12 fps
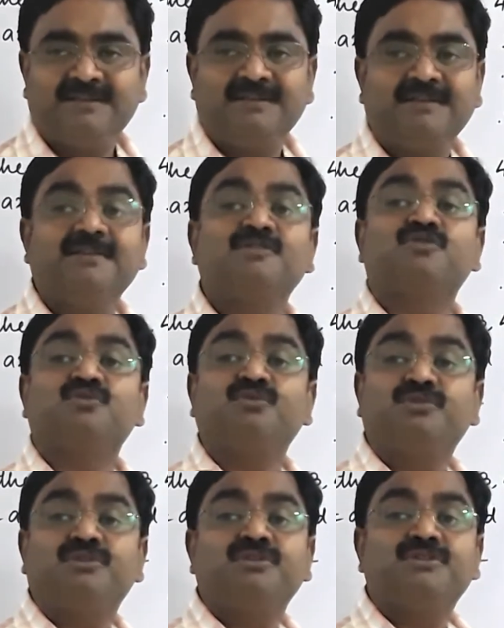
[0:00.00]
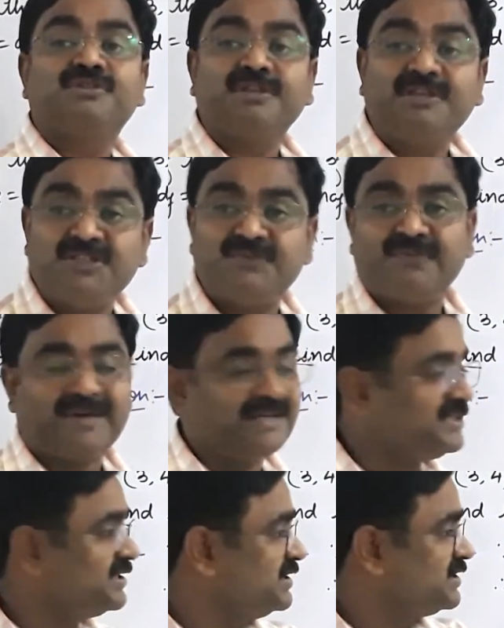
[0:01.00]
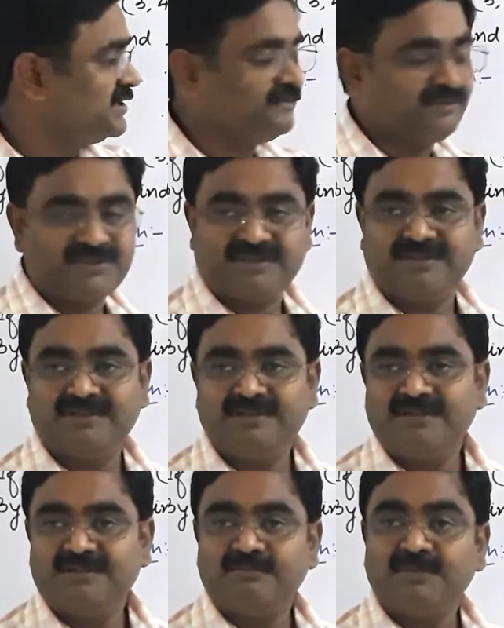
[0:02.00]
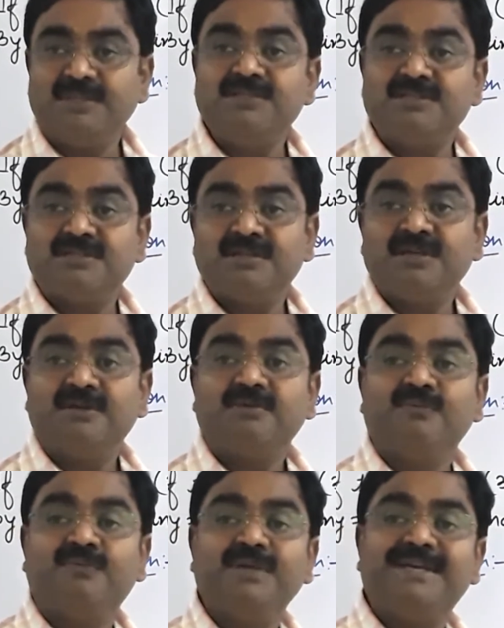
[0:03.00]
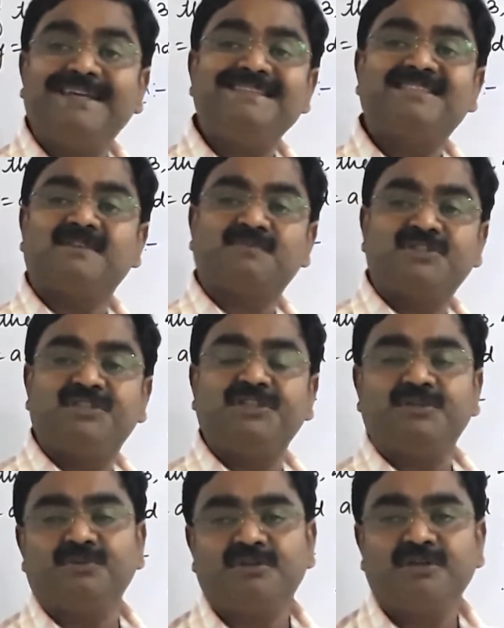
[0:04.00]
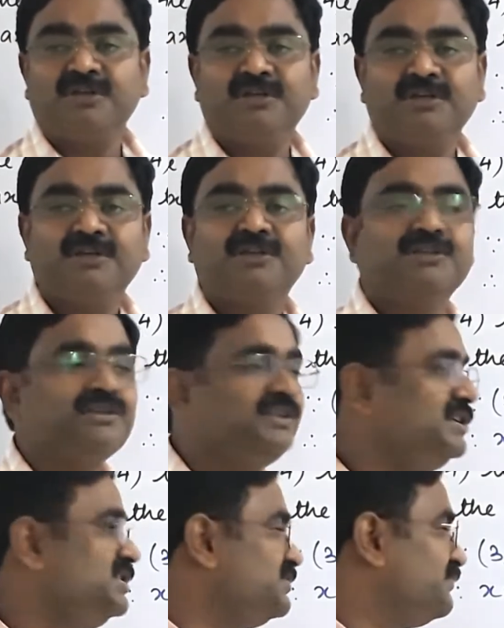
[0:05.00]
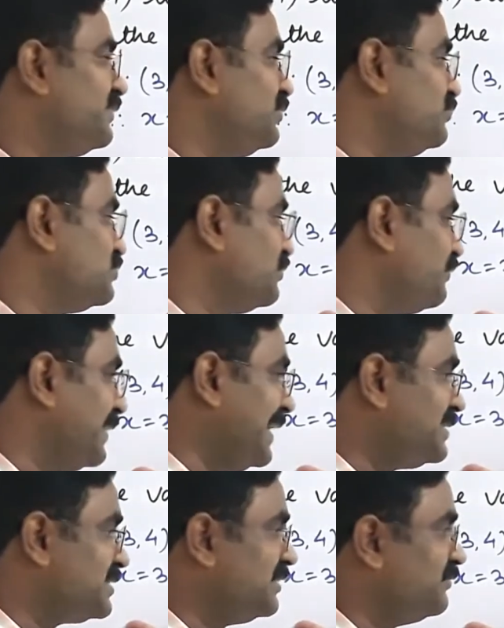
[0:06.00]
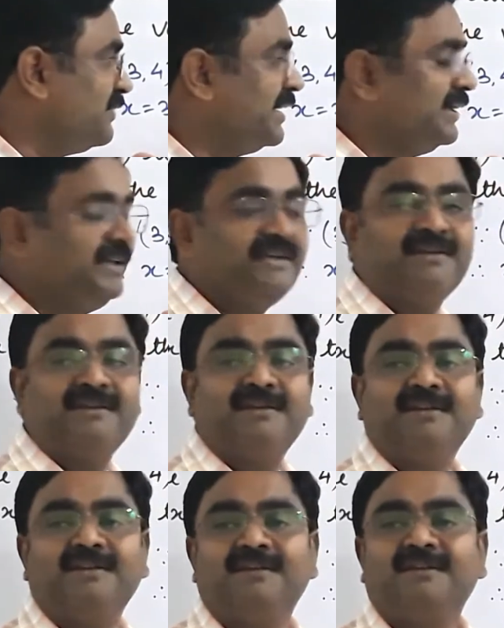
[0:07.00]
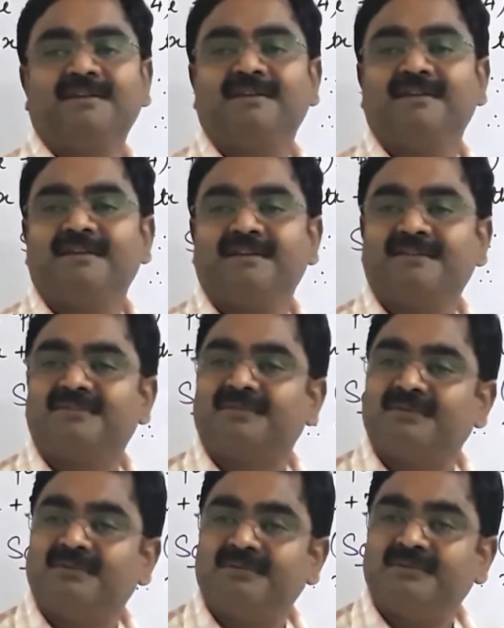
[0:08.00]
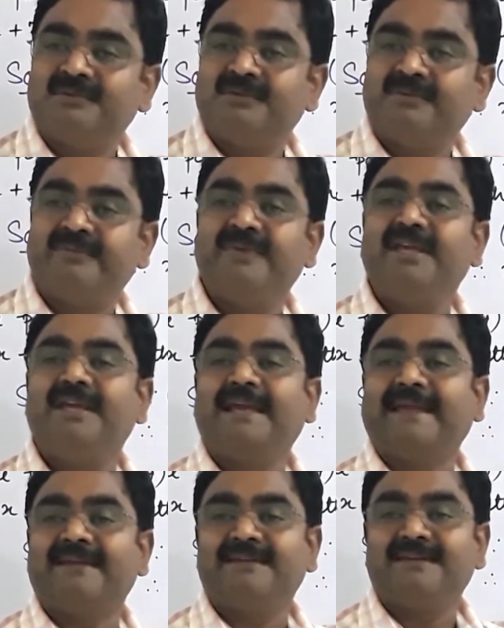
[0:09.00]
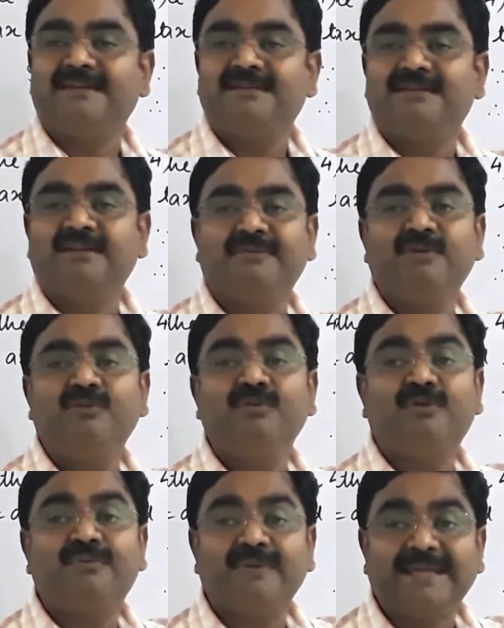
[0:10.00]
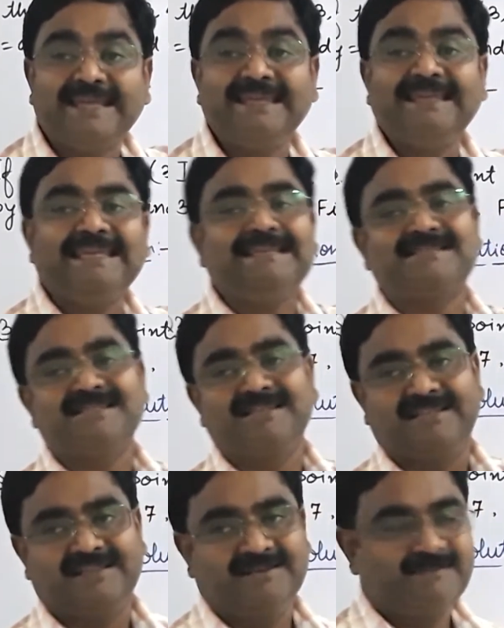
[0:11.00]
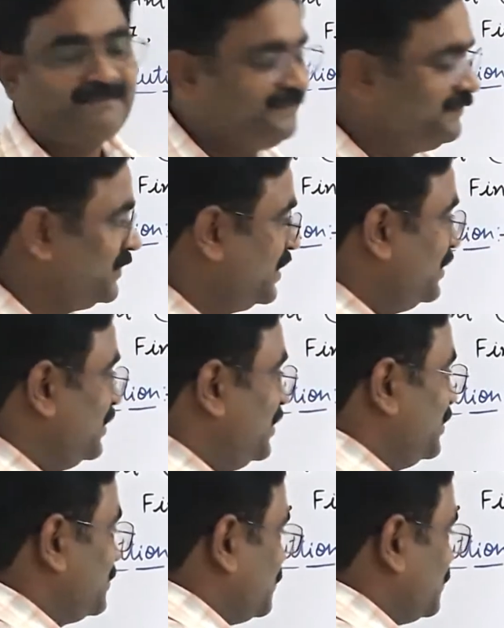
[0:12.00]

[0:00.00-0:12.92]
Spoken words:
satisfies this equation. Means we can substitute these values of x and y, so we can get the value of a easily. So